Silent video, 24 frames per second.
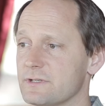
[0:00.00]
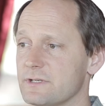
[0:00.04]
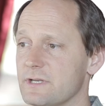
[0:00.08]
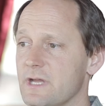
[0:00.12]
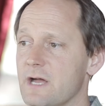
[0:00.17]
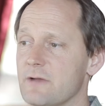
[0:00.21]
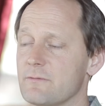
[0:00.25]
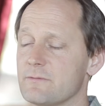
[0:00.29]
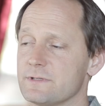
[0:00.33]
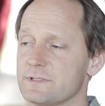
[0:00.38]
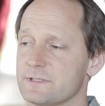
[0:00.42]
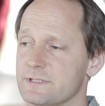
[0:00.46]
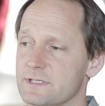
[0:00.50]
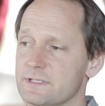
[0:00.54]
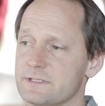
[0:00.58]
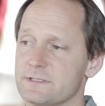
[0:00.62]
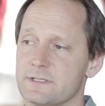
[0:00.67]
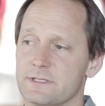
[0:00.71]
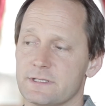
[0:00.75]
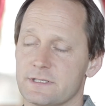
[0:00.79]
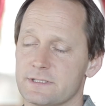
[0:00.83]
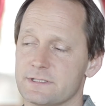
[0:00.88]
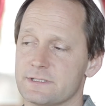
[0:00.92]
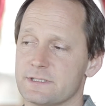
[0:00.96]
not resist
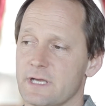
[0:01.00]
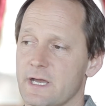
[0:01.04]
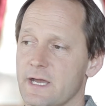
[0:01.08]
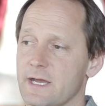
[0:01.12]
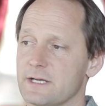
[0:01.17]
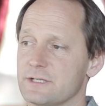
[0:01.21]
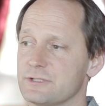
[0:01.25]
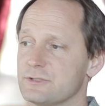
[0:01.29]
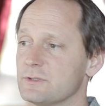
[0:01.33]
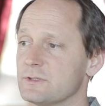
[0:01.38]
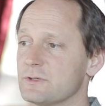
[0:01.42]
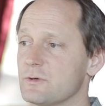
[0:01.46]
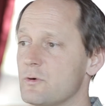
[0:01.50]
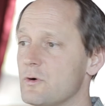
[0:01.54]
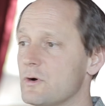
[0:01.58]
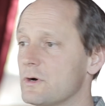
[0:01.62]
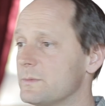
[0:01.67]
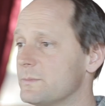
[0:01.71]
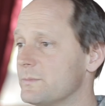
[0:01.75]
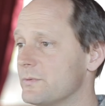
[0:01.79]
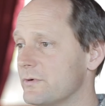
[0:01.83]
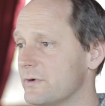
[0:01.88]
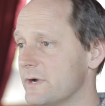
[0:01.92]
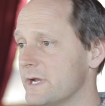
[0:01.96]
the desire to
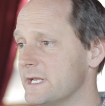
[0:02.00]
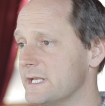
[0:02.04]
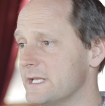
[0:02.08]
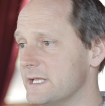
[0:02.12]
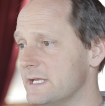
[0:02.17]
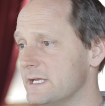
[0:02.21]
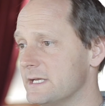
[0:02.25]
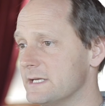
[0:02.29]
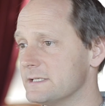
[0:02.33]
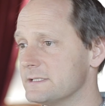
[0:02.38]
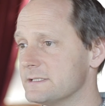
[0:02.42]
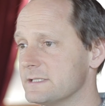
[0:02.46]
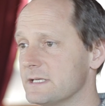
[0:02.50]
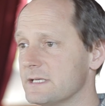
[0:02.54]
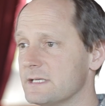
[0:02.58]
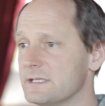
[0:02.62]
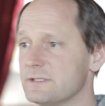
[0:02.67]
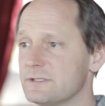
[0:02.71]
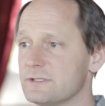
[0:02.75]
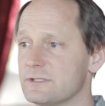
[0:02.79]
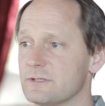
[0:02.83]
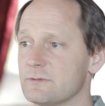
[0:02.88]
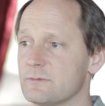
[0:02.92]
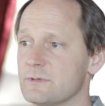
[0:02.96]
incorporate it
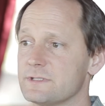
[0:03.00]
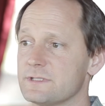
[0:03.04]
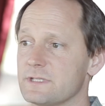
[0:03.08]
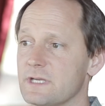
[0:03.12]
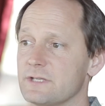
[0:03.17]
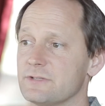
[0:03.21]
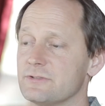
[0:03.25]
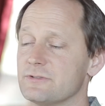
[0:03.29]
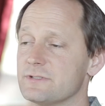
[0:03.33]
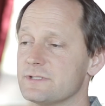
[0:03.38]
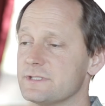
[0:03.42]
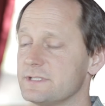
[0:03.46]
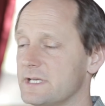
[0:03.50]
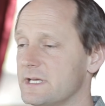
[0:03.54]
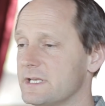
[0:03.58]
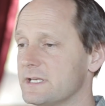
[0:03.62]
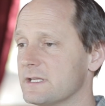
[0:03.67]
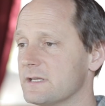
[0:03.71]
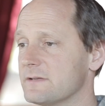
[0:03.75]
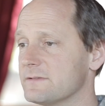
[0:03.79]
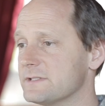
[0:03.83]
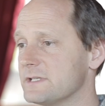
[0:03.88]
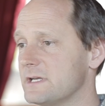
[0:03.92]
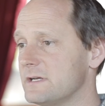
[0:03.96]
into its
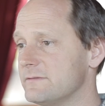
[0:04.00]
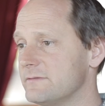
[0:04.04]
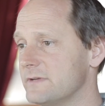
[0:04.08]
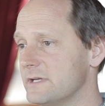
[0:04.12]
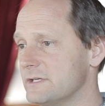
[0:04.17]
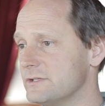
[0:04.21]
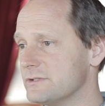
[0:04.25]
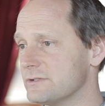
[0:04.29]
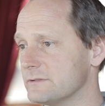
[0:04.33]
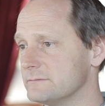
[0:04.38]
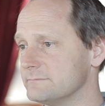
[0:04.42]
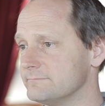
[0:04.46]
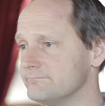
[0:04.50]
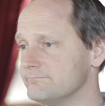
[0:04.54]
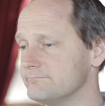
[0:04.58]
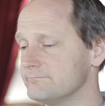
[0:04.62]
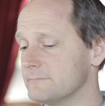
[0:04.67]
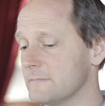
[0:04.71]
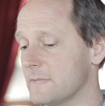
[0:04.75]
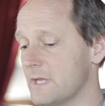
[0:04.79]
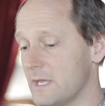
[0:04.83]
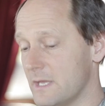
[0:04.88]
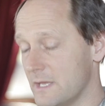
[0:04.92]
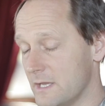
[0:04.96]
understanding of salvation,
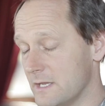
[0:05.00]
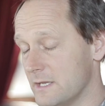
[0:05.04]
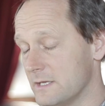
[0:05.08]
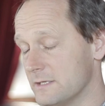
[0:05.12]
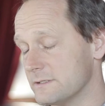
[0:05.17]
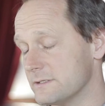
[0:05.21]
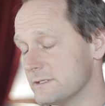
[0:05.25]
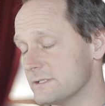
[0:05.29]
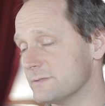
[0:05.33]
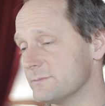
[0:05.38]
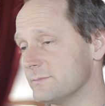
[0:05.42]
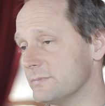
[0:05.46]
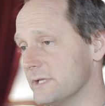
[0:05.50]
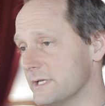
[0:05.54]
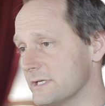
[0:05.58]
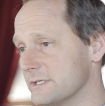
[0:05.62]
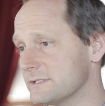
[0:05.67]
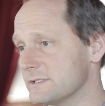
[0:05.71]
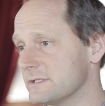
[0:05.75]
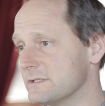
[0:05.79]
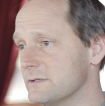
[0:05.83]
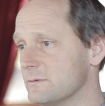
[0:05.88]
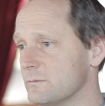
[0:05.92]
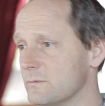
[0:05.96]

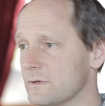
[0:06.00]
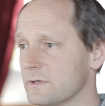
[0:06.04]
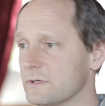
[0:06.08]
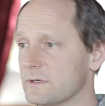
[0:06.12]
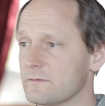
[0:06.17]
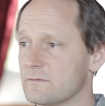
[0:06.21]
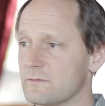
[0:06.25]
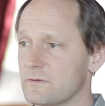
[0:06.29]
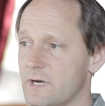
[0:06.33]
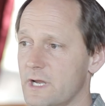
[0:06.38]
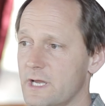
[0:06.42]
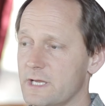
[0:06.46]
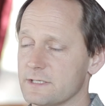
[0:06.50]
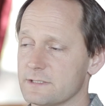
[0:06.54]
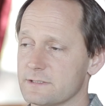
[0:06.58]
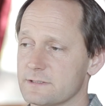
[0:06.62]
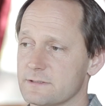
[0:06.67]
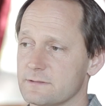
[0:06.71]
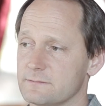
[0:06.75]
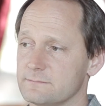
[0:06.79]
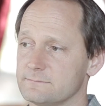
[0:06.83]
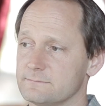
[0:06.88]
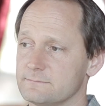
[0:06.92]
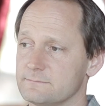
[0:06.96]
displacing the work of
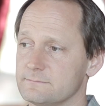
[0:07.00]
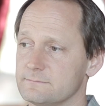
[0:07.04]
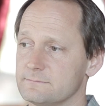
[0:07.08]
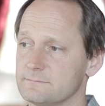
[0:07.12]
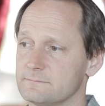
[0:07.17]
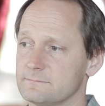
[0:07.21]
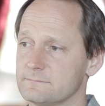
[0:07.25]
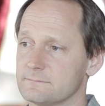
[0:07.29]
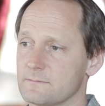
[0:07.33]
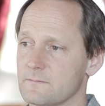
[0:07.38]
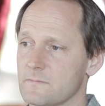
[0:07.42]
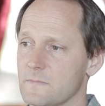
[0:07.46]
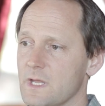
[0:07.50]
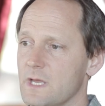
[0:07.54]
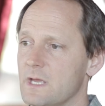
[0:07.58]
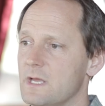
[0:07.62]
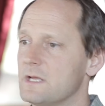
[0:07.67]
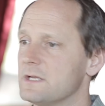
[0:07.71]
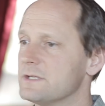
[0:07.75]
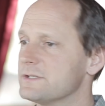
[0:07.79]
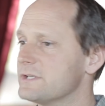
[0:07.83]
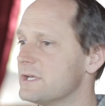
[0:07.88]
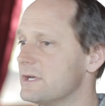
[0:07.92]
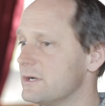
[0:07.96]
Christ.
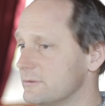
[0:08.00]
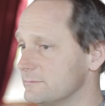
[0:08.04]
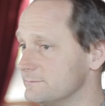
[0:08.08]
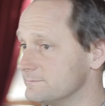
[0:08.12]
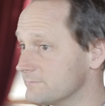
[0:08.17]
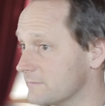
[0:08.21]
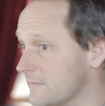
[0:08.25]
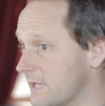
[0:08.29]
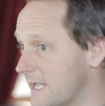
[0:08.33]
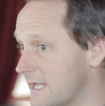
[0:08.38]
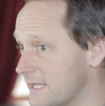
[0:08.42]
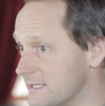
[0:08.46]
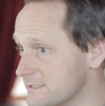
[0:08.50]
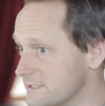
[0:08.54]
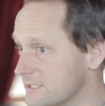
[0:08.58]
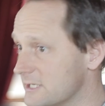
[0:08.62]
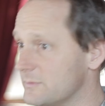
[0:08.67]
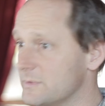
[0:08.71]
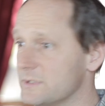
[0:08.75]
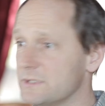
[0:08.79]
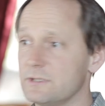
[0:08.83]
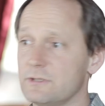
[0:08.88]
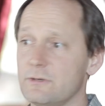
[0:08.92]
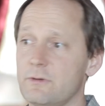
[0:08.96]
So,
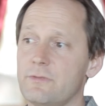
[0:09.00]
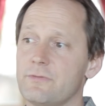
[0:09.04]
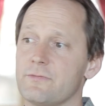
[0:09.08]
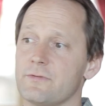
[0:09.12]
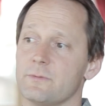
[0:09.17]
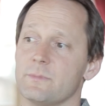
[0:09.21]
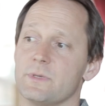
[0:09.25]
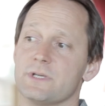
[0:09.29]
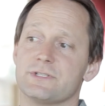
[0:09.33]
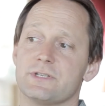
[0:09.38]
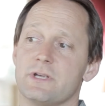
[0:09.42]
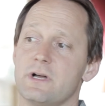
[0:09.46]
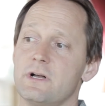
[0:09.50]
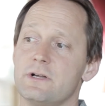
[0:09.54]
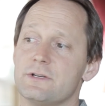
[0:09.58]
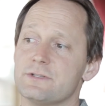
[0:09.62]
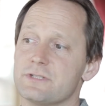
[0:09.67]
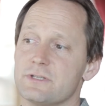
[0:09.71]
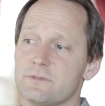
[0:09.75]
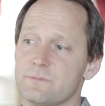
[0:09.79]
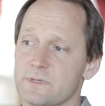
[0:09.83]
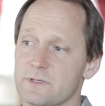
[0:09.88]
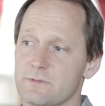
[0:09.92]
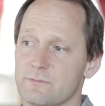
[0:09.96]
Anselm and Luther must
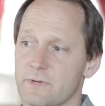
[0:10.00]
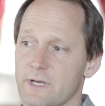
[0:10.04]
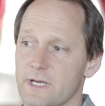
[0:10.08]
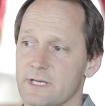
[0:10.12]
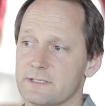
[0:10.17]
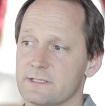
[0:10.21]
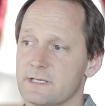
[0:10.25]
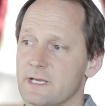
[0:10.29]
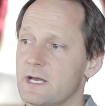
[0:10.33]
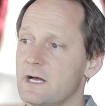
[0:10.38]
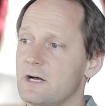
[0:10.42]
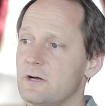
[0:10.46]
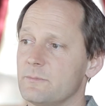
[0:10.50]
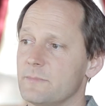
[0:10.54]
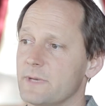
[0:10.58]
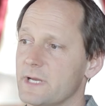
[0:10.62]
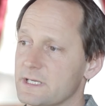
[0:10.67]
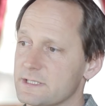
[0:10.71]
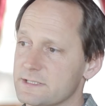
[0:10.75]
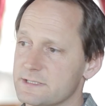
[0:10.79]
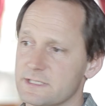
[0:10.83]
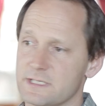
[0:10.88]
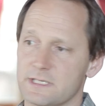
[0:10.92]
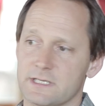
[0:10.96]
also be read to help
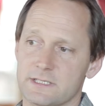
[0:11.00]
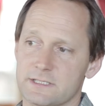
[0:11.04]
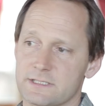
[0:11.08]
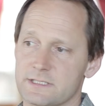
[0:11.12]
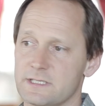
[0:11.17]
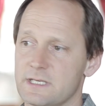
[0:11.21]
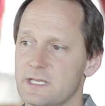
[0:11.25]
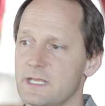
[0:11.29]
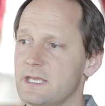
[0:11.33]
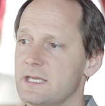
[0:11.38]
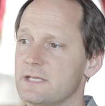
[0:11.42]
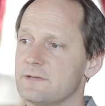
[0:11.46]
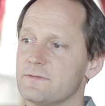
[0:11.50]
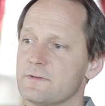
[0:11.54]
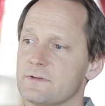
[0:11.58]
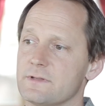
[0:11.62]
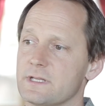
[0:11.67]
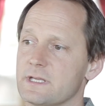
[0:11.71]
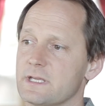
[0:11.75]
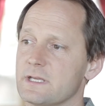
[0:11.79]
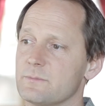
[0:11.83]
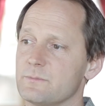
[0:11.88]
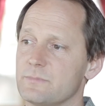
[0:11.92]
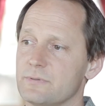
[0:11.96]
man see his need for
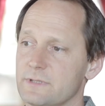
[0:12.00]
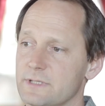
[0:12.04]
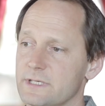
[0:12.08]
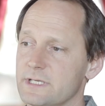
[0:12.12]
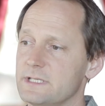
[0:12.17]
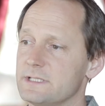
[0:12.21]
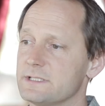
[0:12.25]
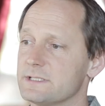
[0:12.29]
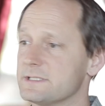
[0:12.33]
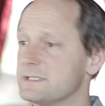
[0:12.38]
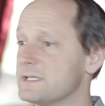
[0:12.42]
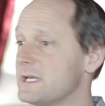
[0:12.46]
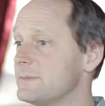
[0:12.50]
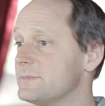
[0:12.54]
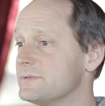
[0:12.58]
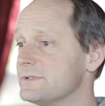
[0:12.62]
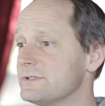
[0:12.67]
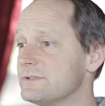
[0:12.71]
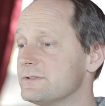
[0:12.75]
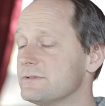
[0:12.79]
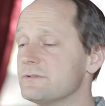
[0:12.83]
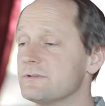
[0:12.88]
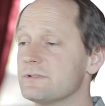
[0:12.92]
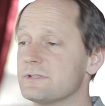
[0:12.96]
the complete
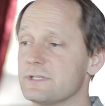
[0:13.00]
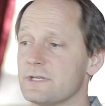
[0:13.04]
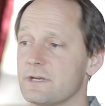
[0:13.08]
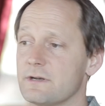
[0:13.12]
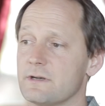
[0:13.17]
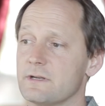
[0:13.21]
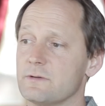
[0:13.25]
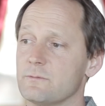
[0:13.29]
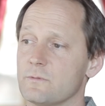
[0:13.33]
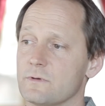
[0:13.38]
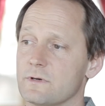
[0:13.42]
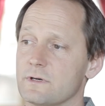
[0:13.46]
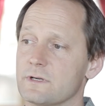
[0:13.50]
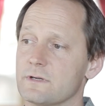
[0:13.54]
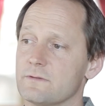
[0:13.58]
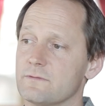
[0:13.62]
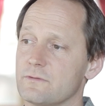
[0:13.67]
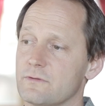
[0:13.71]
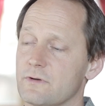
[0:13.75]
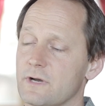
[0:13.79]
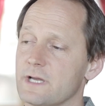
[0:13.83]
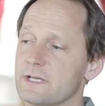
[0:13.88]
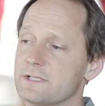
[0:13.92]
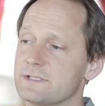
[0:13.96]
substitutionary work of
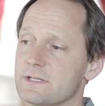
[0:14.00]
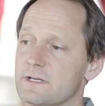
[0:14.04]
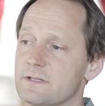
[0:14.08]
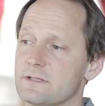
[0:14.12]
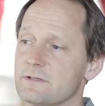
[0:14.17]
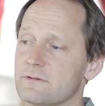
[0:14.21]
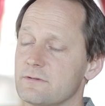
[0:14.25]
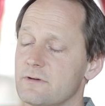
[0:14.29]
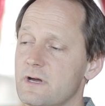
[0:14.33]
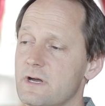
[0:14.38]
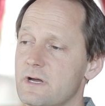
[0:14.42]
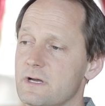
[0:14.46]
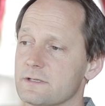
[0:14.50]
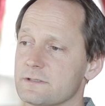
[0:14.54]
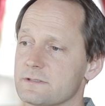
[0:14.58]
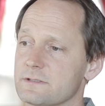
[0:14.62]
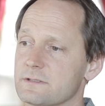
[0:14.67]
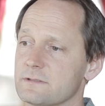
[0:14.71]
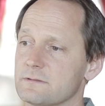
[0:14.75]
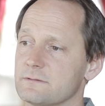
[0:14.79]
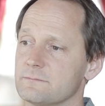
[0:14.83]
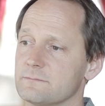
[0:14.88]
Christ on the cross.